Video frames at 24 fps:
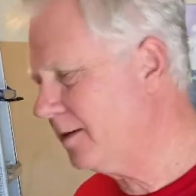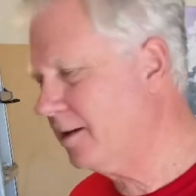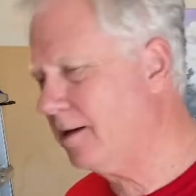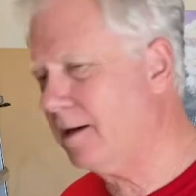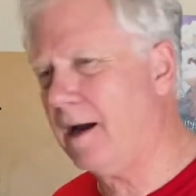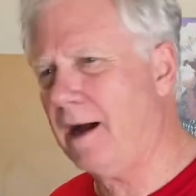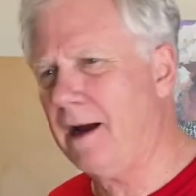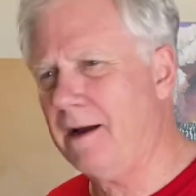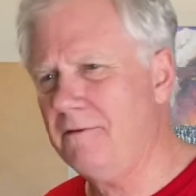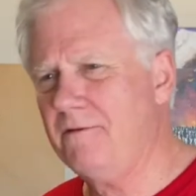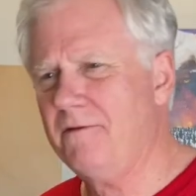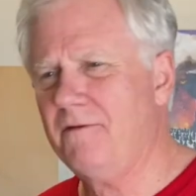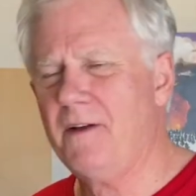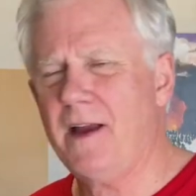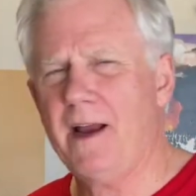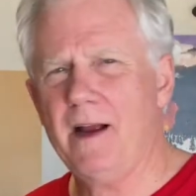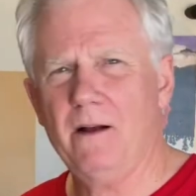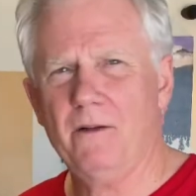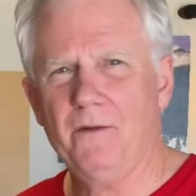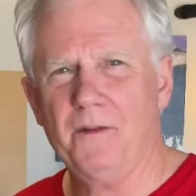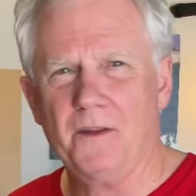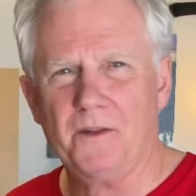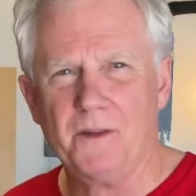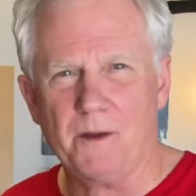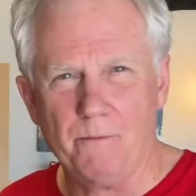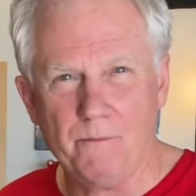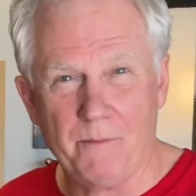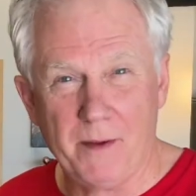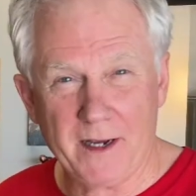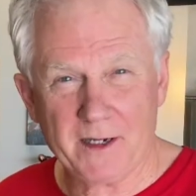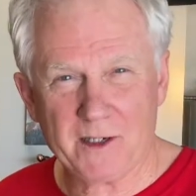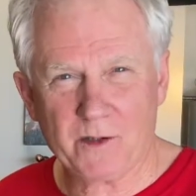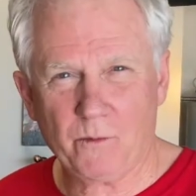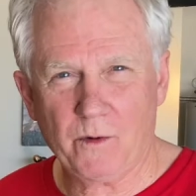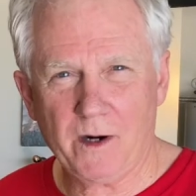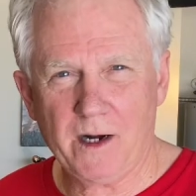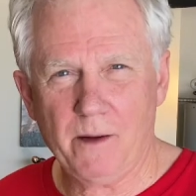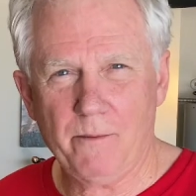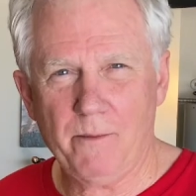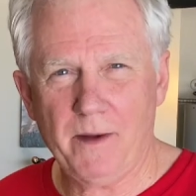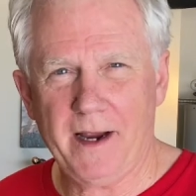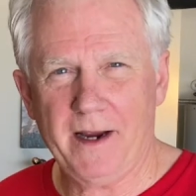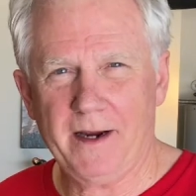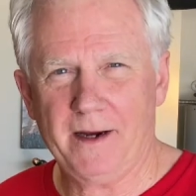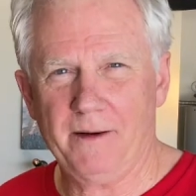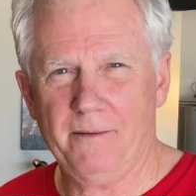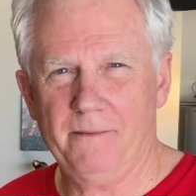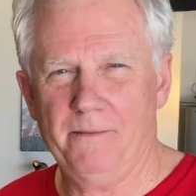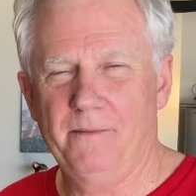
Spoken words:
I've found that the best way to make them